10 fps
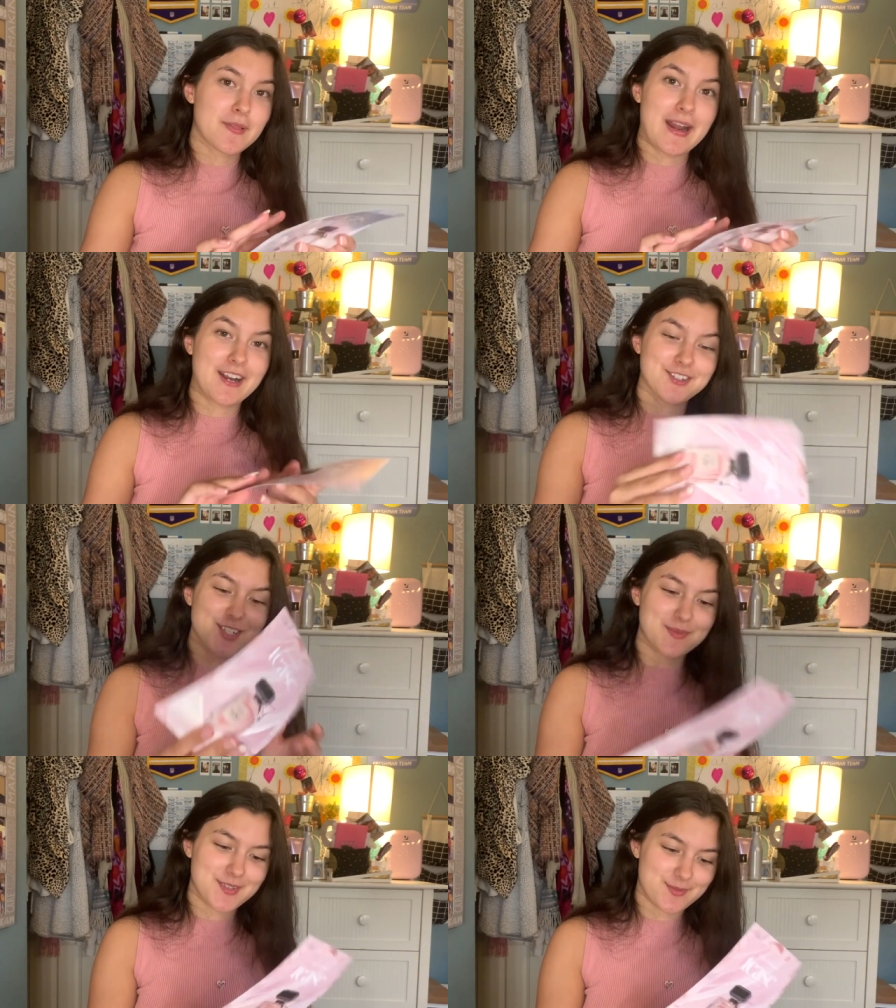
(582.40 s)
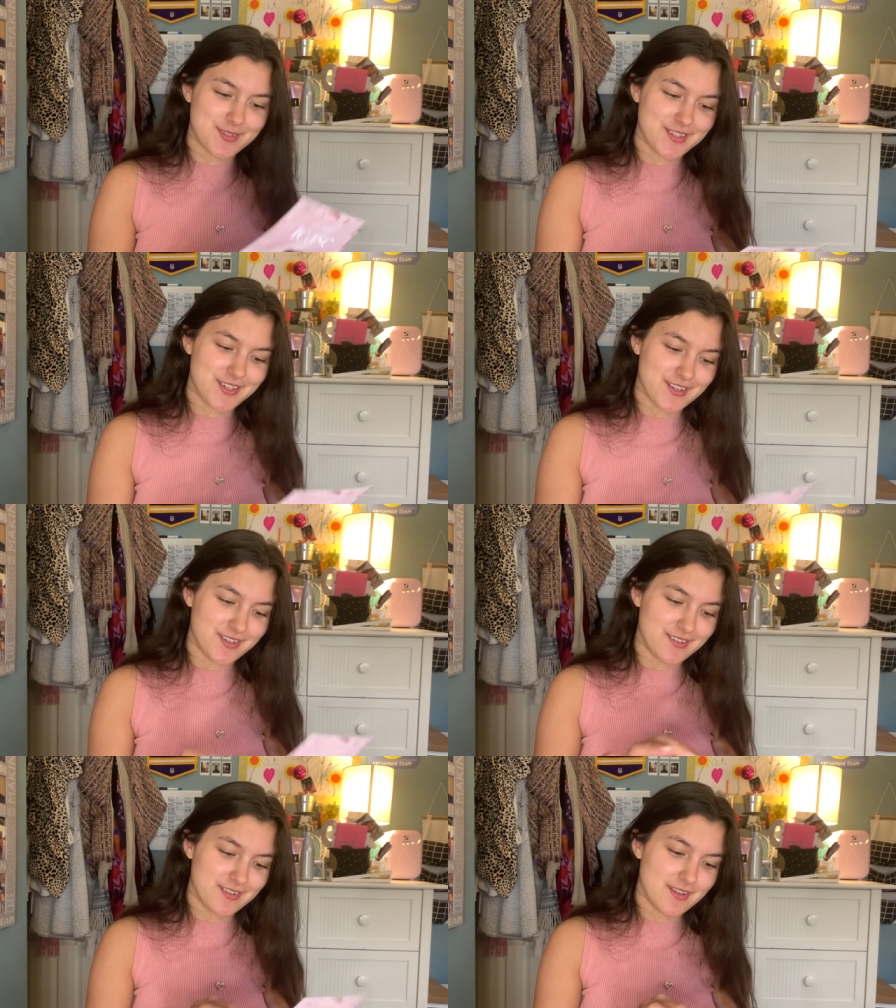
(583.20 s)
That actually smells really
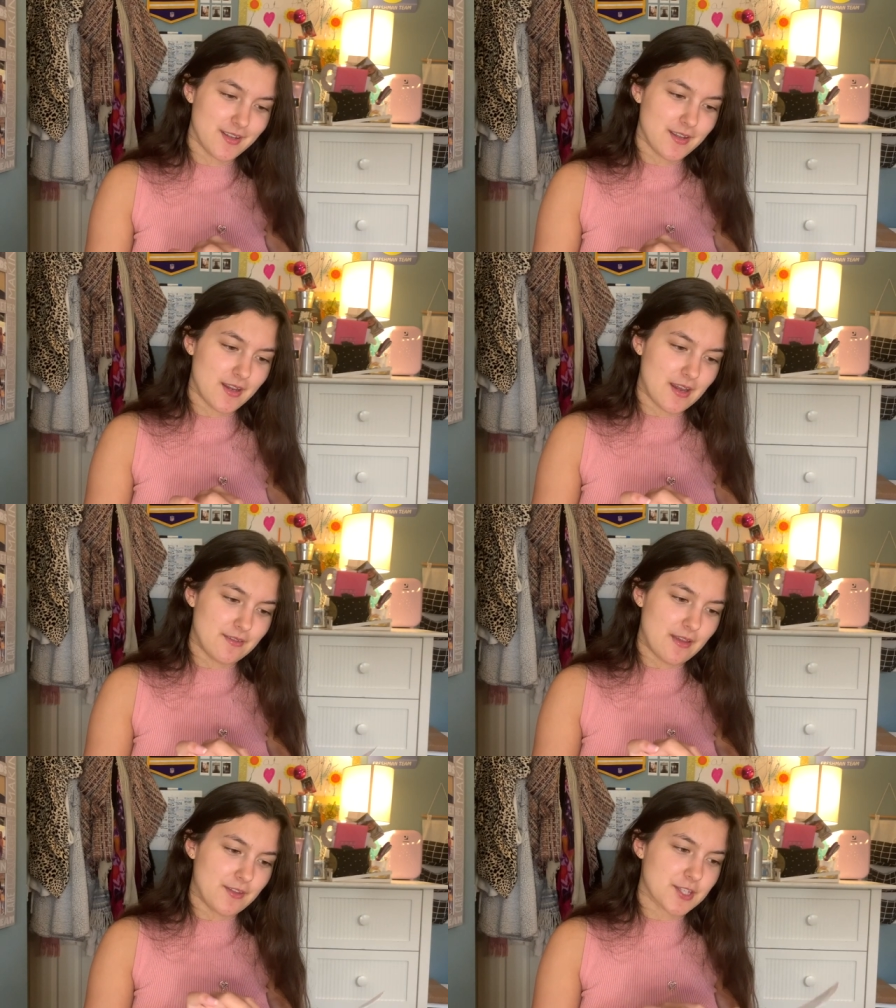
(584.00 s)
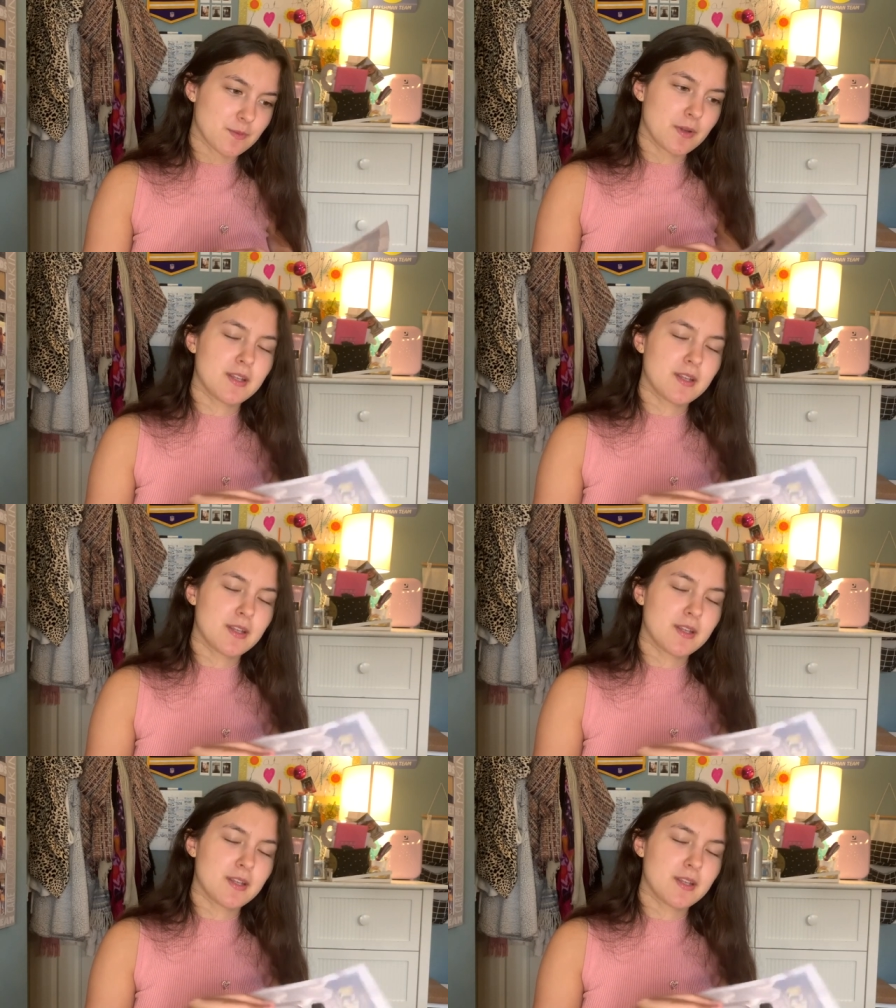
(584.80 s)
good. And then this one